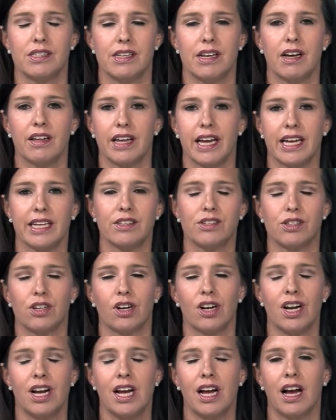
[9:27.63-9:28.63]
They'll
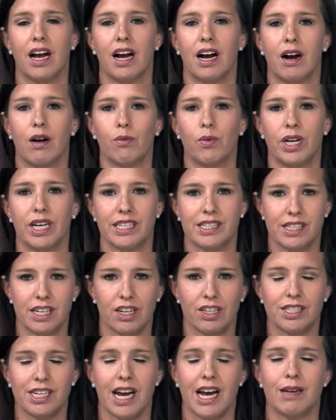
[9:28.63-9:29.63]
answer uh, when it's
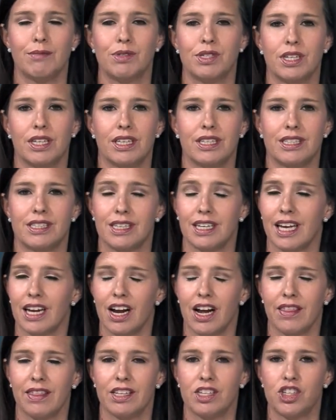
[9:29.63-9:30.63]
their time to, to get
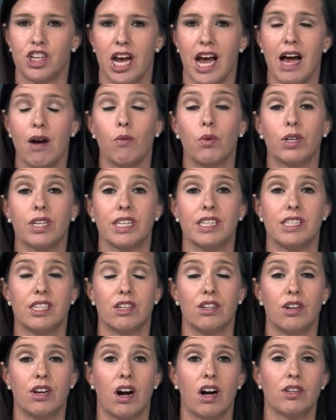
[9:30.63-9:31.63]
on the chat. We'll
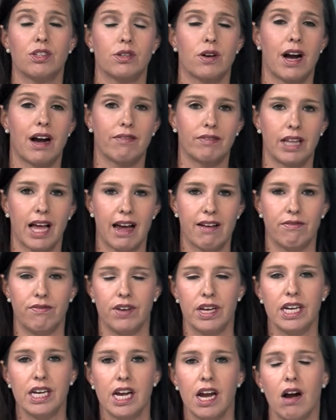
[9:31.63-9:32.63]
continue to also have live
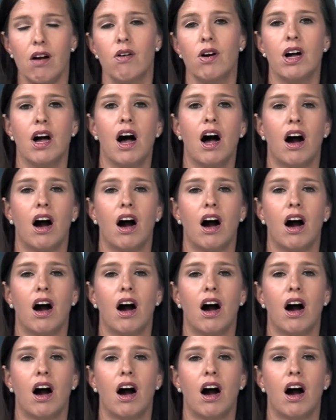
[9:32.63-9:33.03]
video.